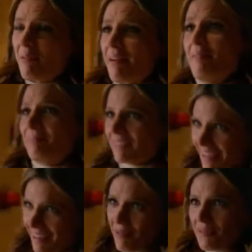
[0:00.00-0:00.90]
Okay.
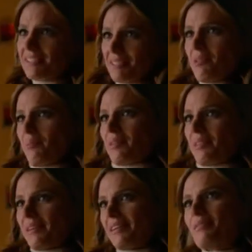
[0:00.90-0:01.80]
Can't wait to hear about
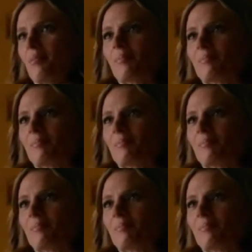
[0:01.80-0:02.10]
this.